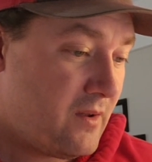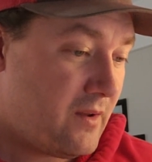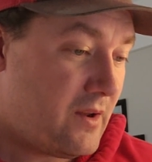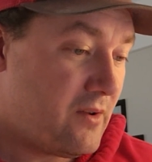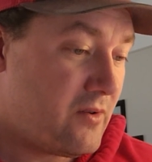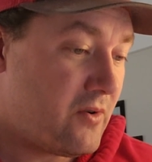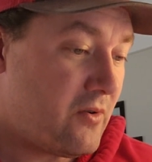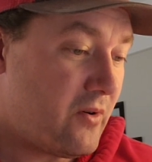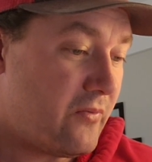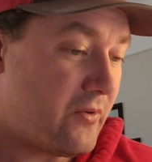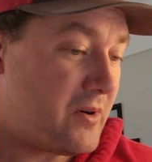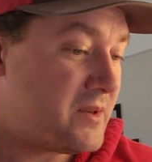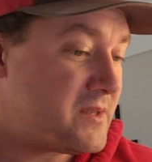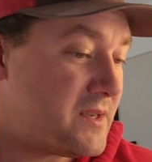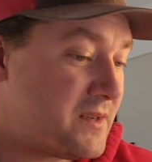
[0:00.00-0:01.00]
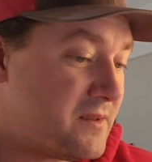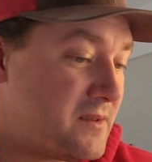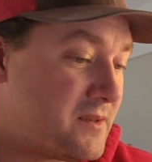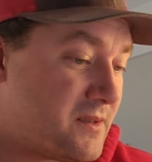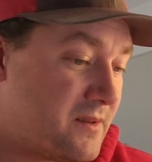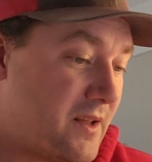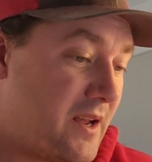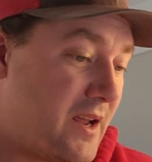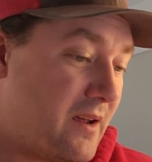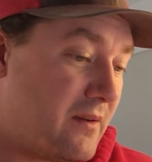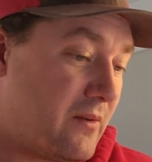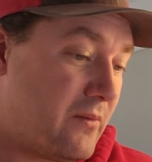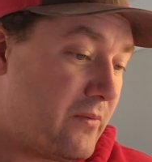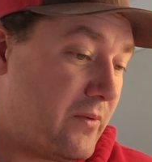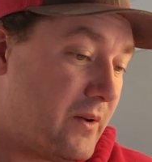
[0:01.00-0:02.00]
Illinois, for instance, they
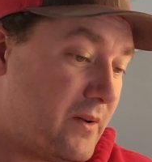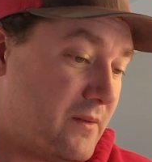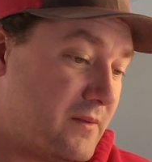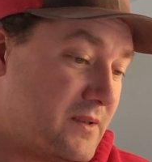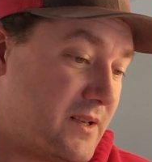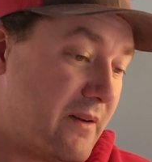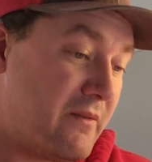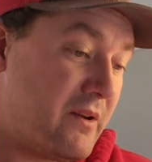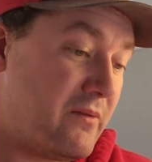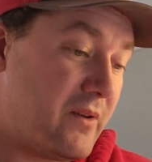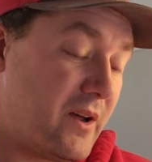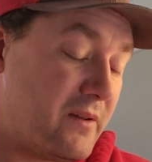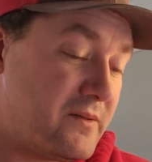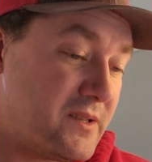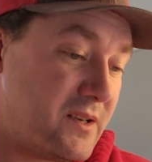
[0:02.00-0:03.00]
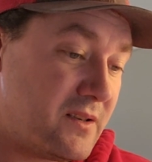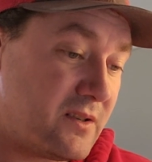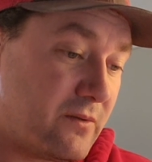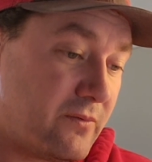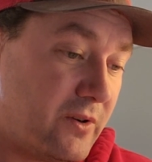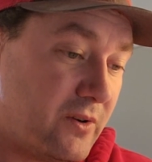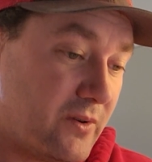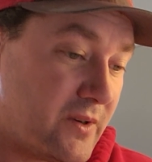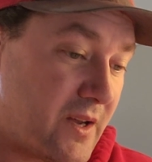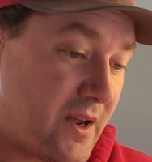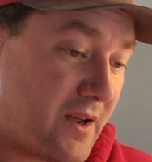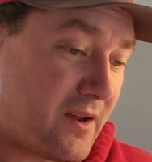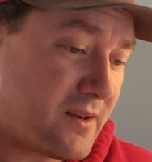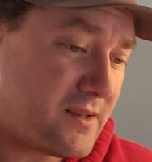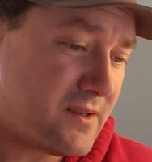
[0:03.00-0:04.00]
have 75 cents of fuel
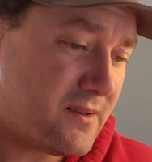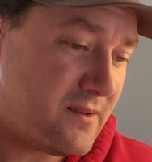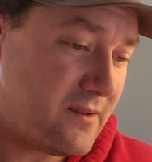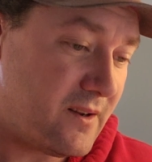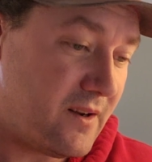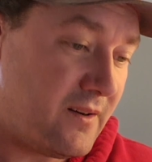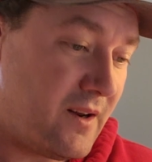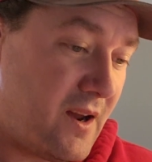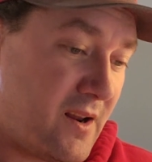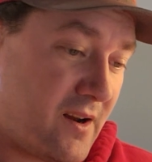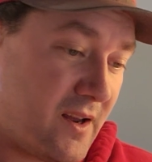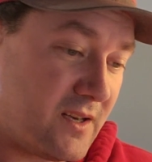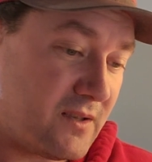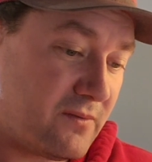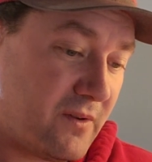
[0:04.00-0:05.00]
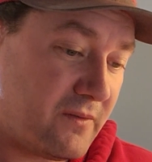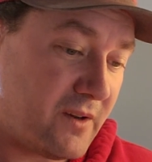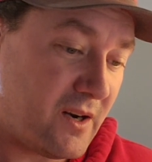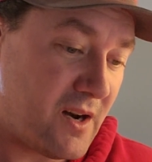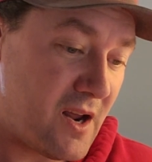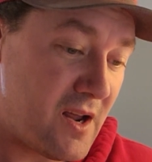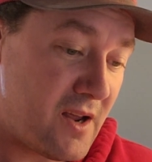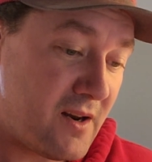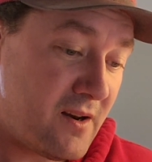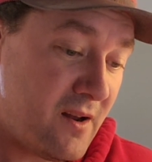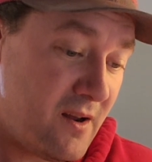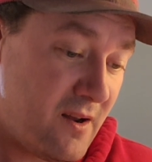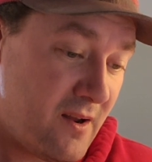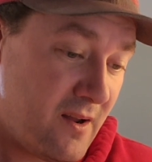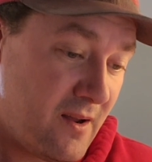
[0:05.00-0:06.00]
tax. Indiana has 59.
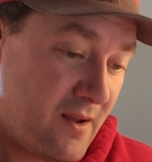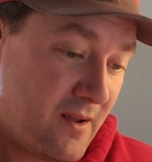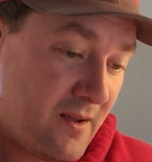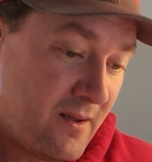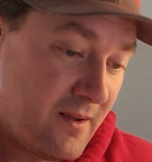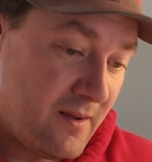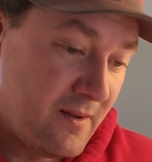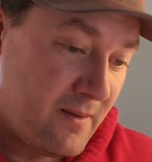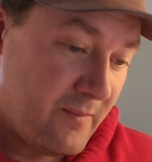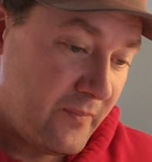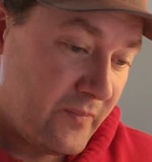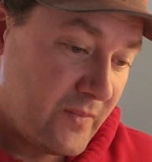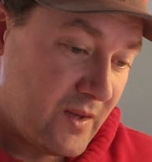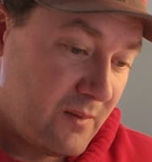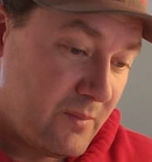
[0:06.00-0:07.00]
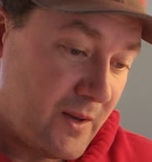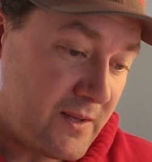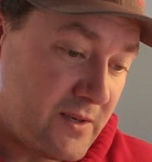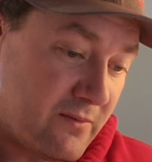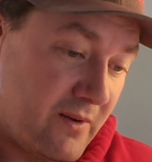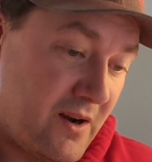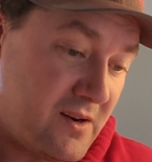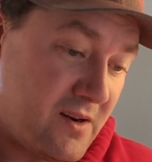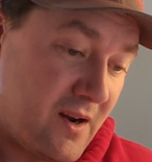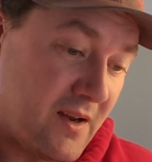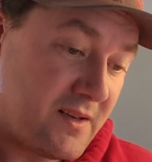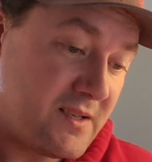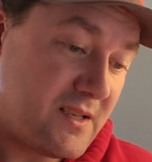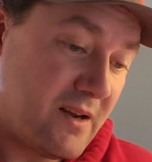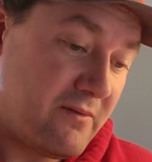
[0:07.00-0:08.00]
Pennsylvania
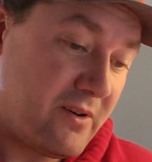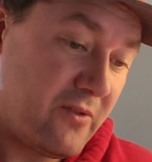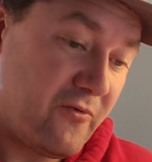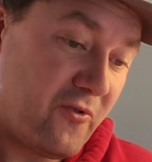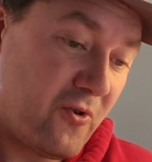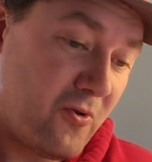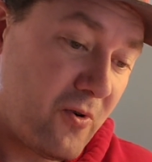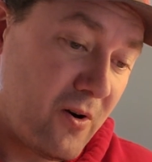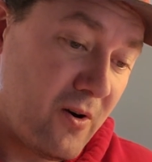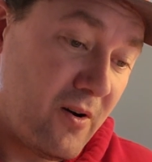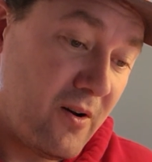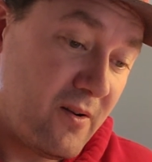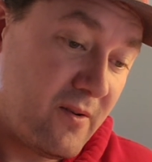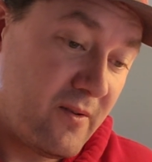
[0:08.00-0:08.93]
has 74.